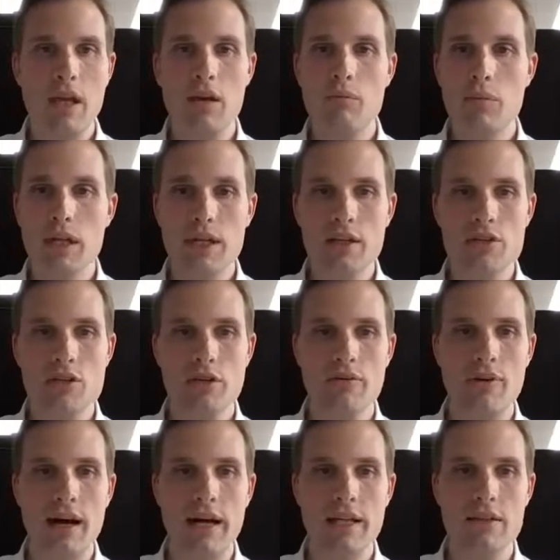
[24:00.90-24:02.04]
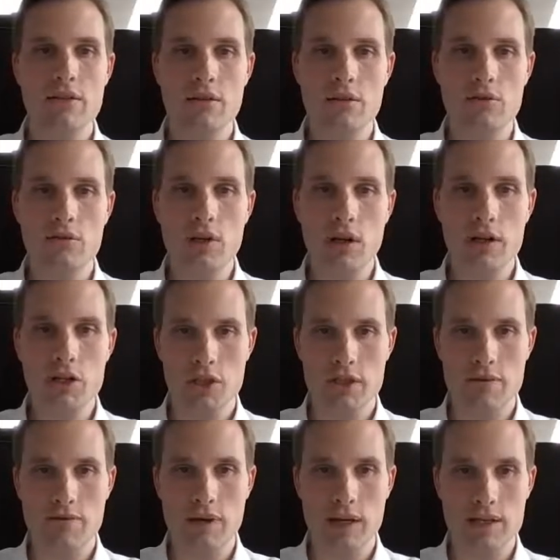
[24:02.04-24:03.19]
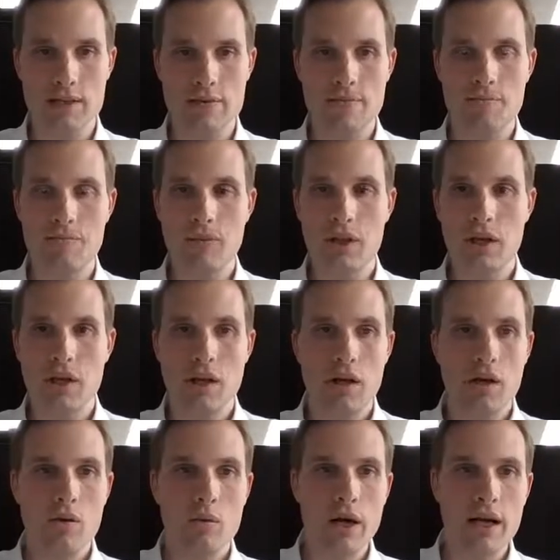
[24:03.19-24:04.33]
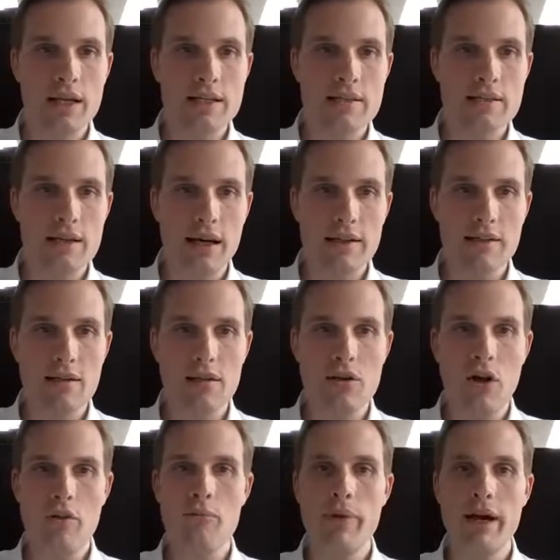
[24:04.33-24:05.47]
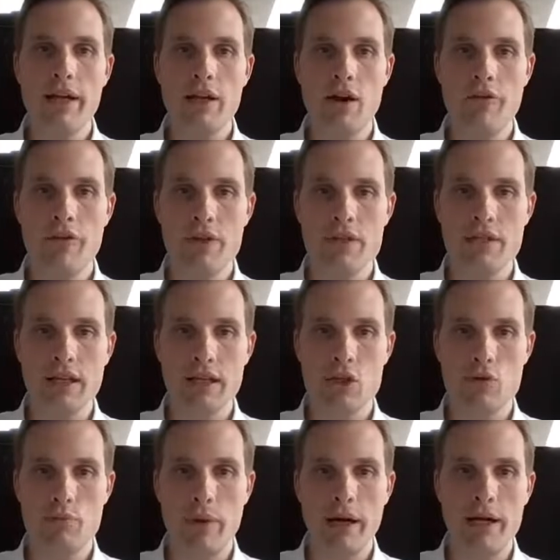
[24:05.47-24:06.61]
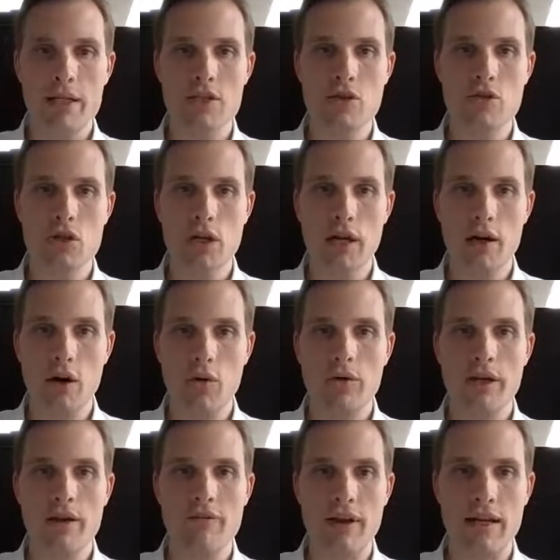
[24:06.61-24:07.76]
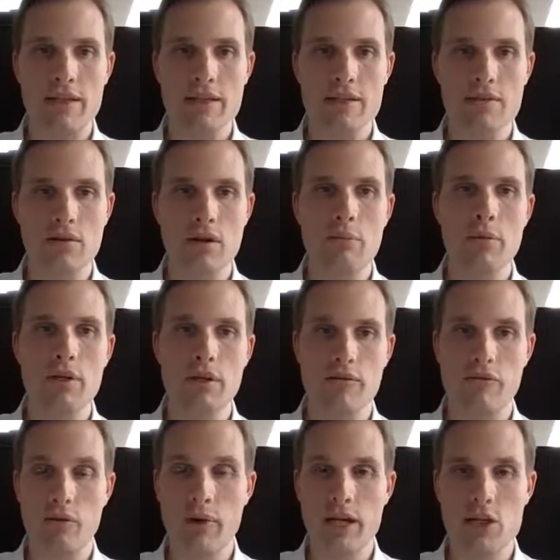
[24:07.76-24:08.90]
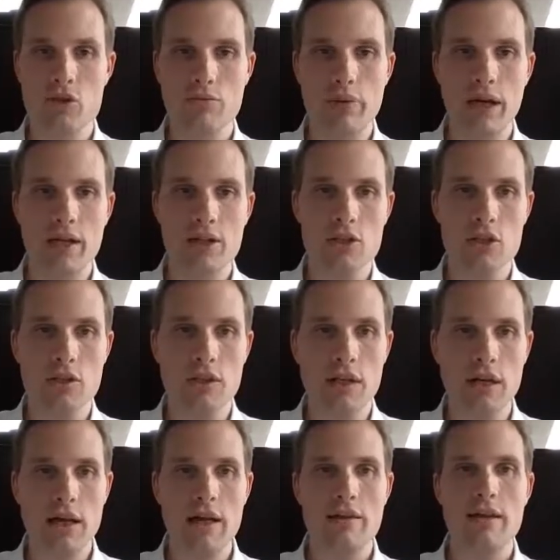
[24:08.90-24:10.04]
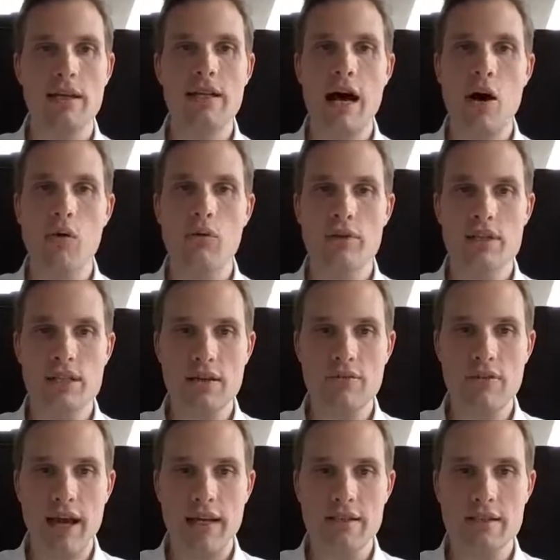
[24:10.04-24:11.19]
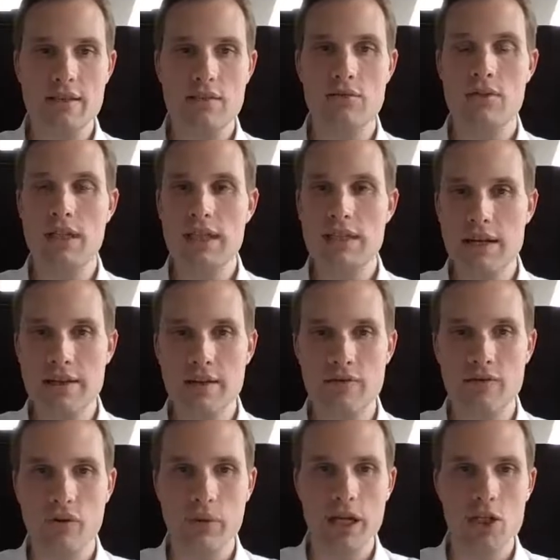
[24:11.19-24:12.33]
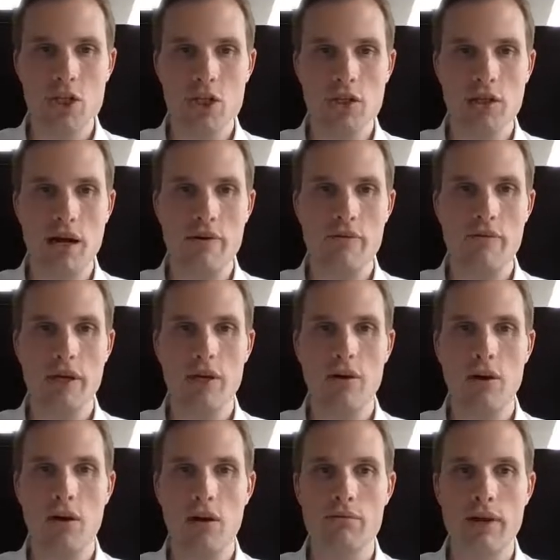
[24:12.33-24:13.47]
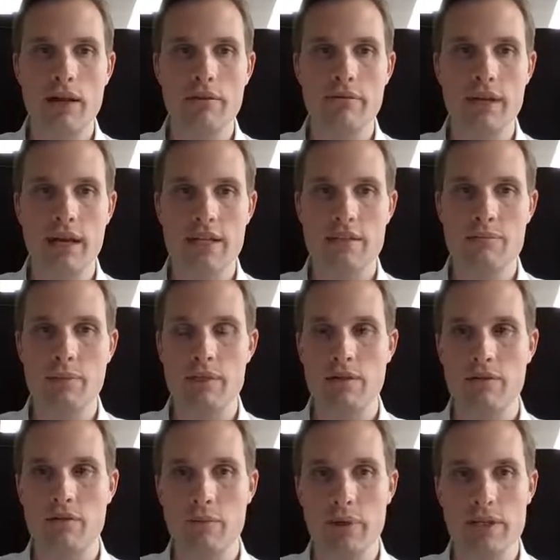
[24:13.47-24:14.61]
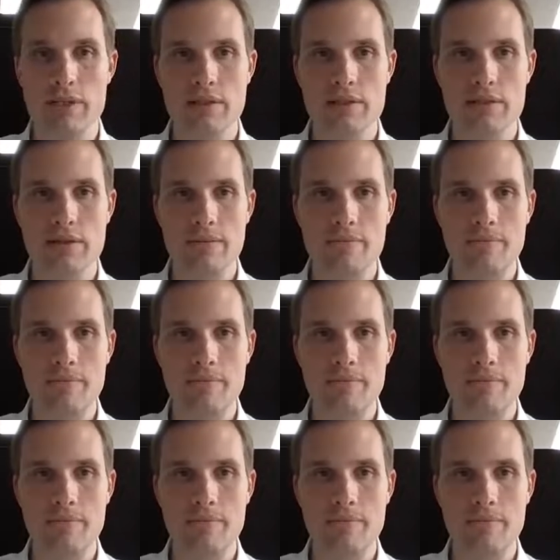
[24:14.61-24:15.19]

meaning to invite to the due diligence phase. Whereas under the non-binding offer stage, buyers usually only have access to a limited information package, they now receive access to detailed information covering all relevant aspects of the business,